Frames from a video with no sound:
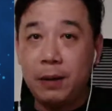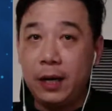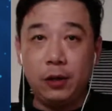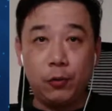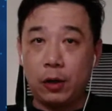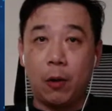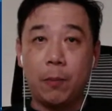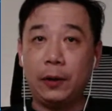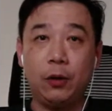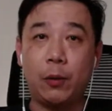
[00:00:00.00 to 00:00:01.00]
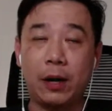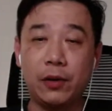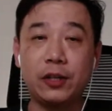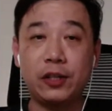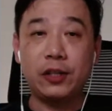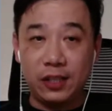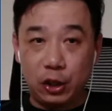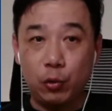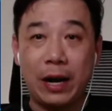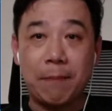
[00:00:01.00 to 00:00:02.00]
into a community or whatever. This is
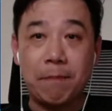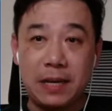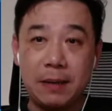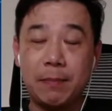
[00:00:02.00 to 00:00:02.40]
you and me.